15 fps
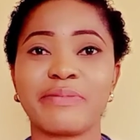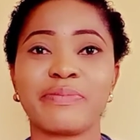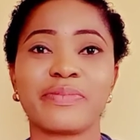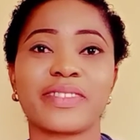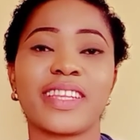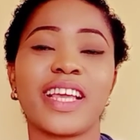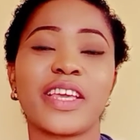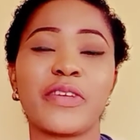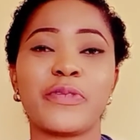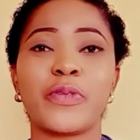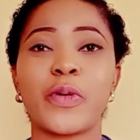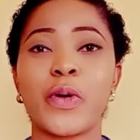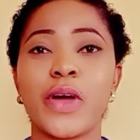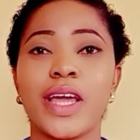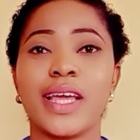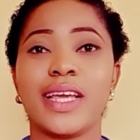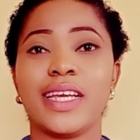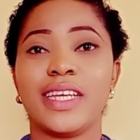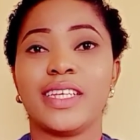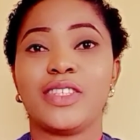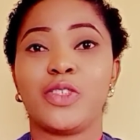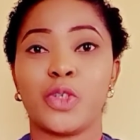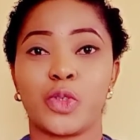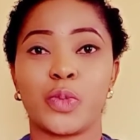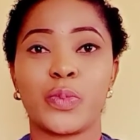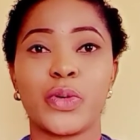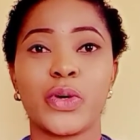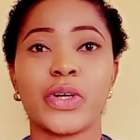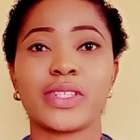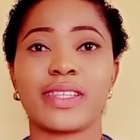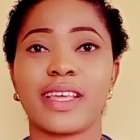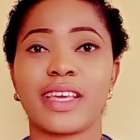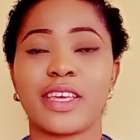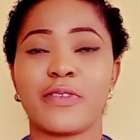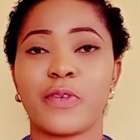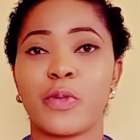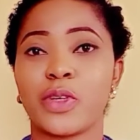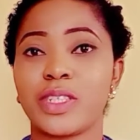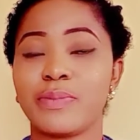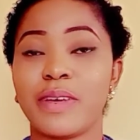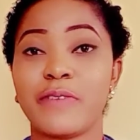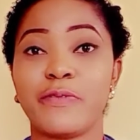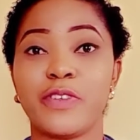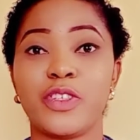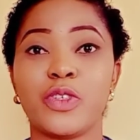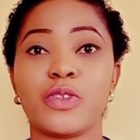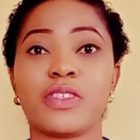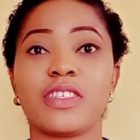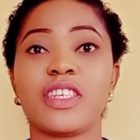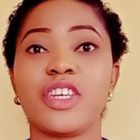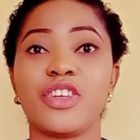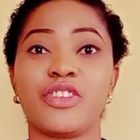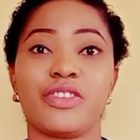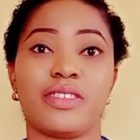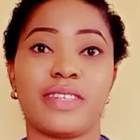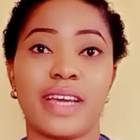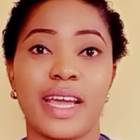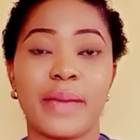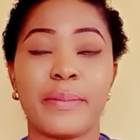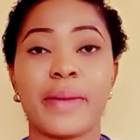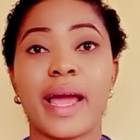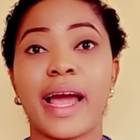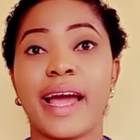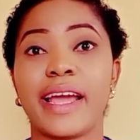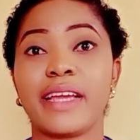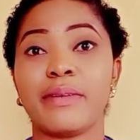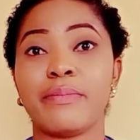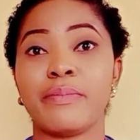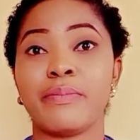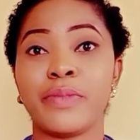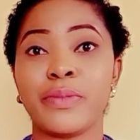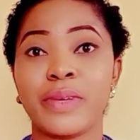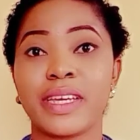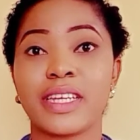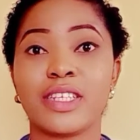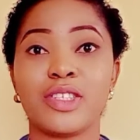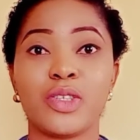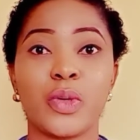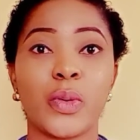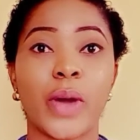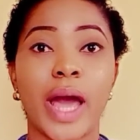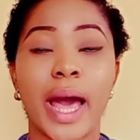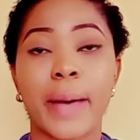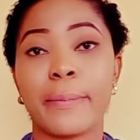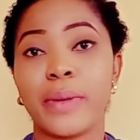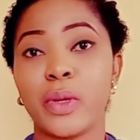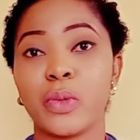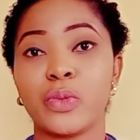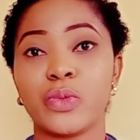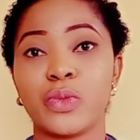Thank you for your support. Thank you for watching my videos each time I make new upload.